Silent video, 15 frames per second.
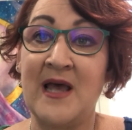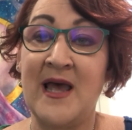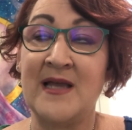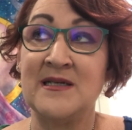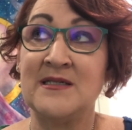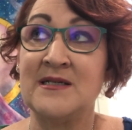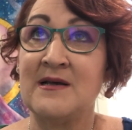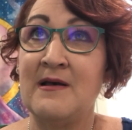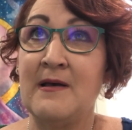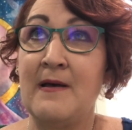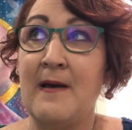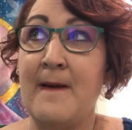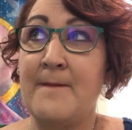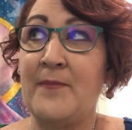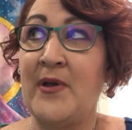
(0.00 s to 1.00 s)
And
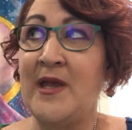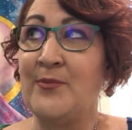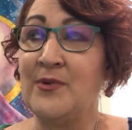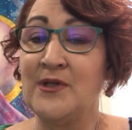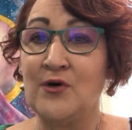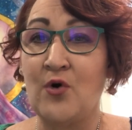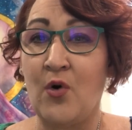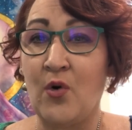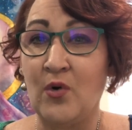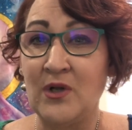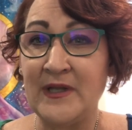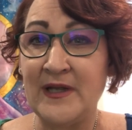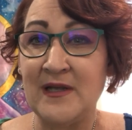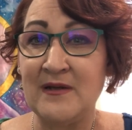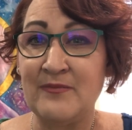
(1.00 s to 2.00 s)
people are
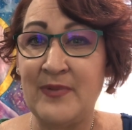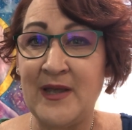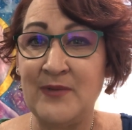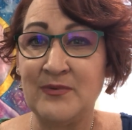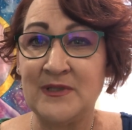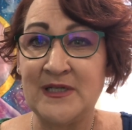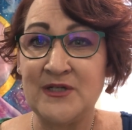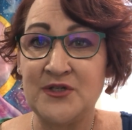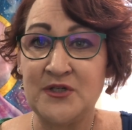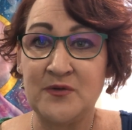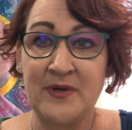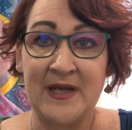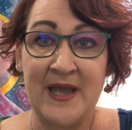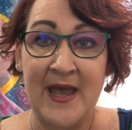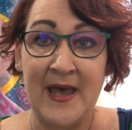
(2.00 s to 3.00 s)
calling people into
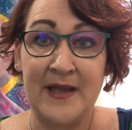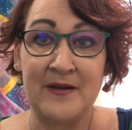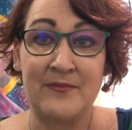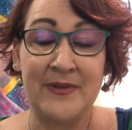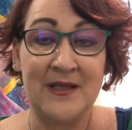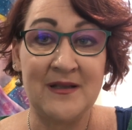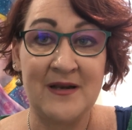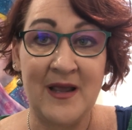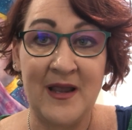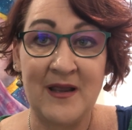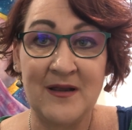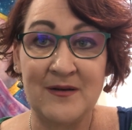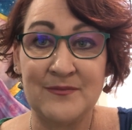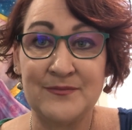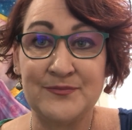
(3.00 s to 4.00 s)
accountability.